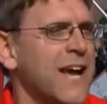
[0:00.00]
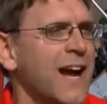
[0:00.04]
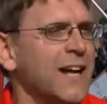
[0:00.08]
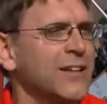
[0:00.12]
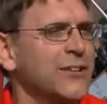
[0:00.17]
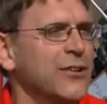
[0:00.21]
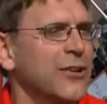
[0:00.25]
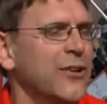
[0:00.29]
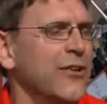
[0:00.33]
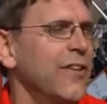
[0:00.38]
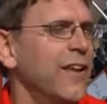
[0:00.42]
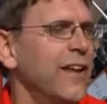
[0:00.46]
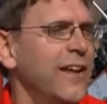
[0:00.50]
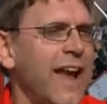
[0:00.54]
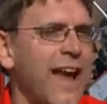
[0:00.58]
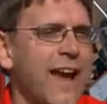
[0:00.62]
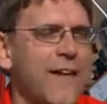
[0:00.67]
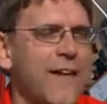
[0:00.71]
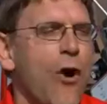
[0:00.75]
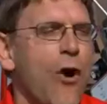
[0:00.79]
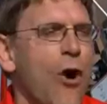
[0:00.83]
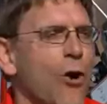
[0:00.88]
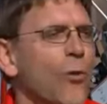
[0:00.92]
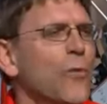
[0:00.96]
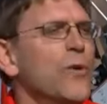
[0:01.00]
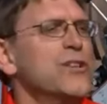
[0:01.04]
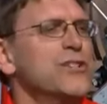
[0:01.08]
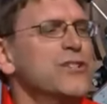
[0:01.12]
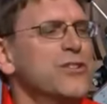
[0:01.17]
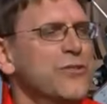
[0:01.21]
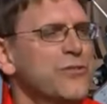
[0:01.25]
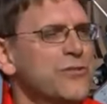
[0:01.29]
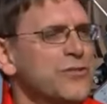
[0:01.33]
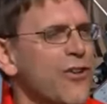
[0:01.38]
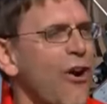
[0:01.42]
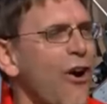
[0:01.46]
out there that
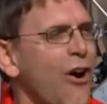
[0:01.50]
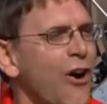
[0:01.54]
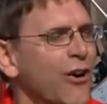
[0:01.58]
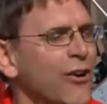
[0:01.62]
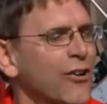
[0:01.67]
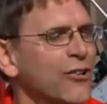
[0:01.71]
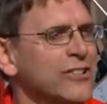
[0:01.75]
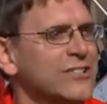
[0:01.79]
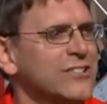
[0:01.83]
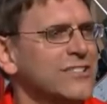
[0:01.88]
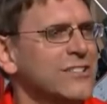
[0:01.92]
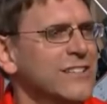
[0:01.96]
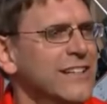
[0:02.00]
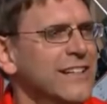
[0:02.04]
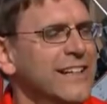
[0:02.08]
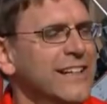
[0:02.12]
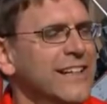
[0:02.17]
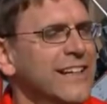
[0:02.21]
always used augers.